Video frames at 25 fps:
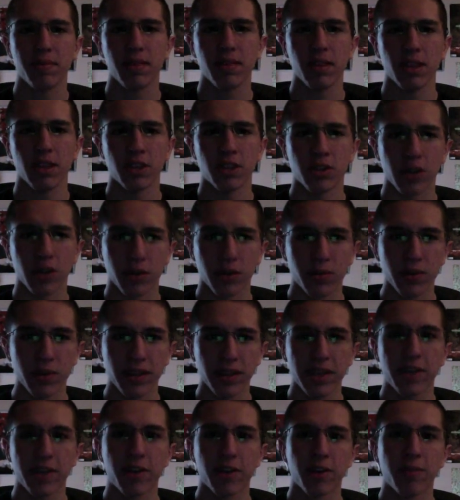So I
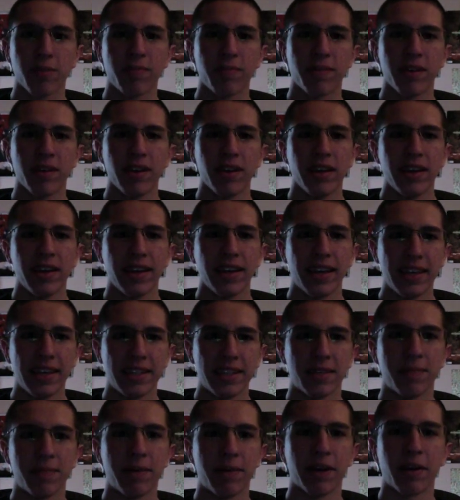really hope
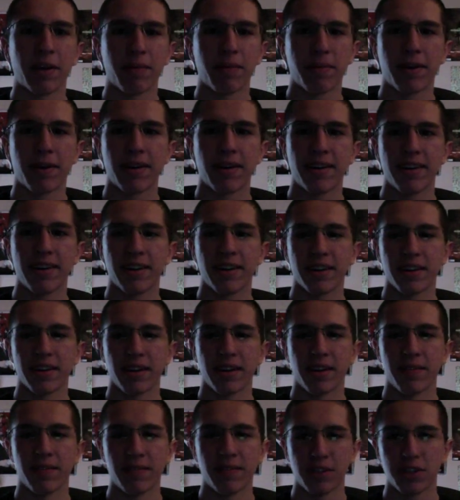he's a bigger part
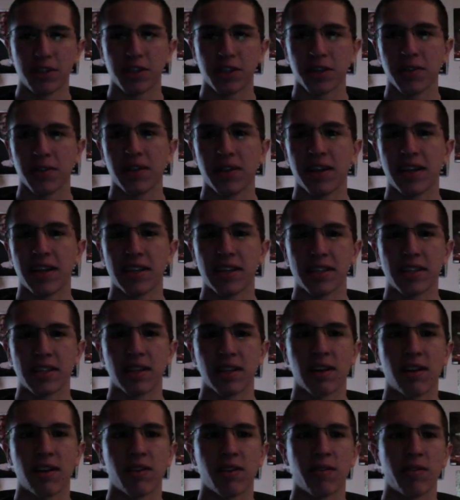of the show than he is in
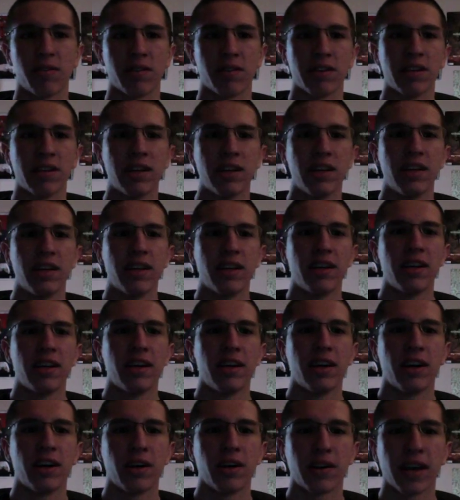Law and Order.
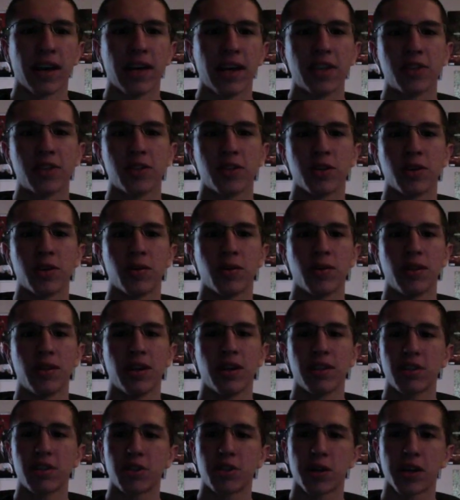Okay, so the
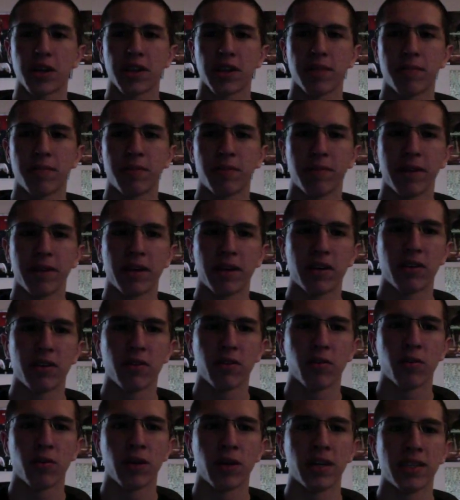other trailer that premiered
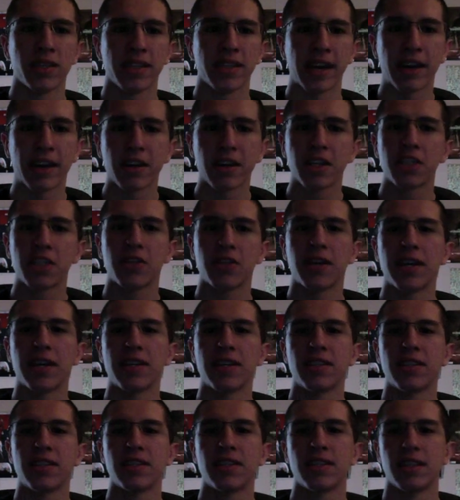was
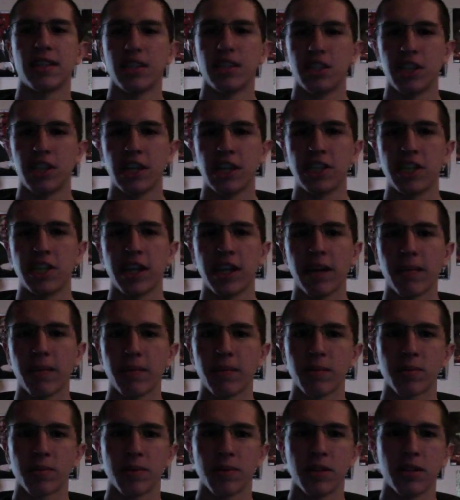Alcatraz, the J.J.
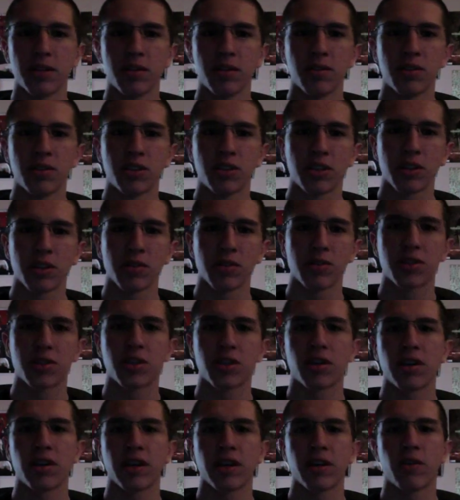Abrams produced show
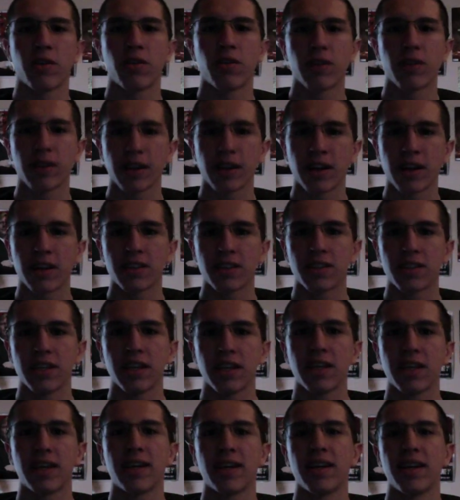starring Jorge
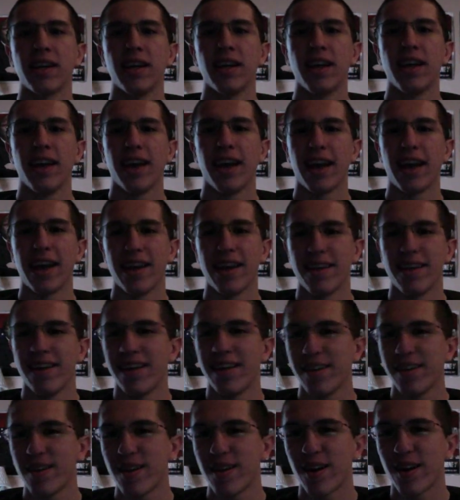Garcia
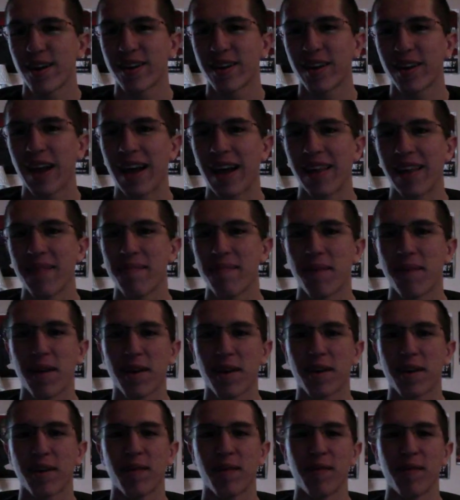and Dr. Alan
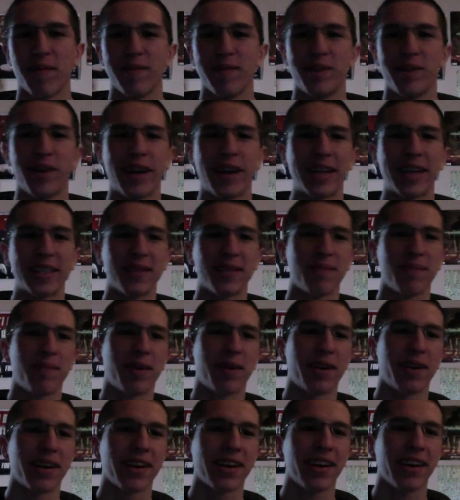Parker from Jurassic
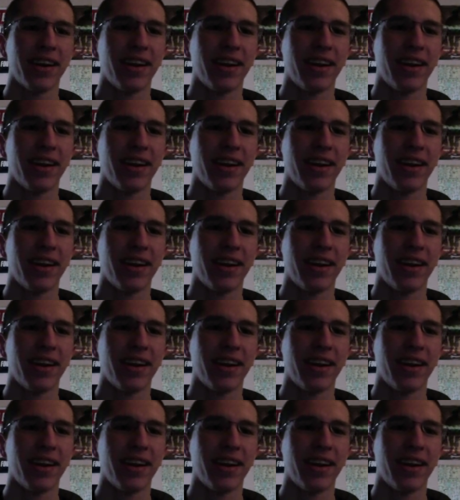Park.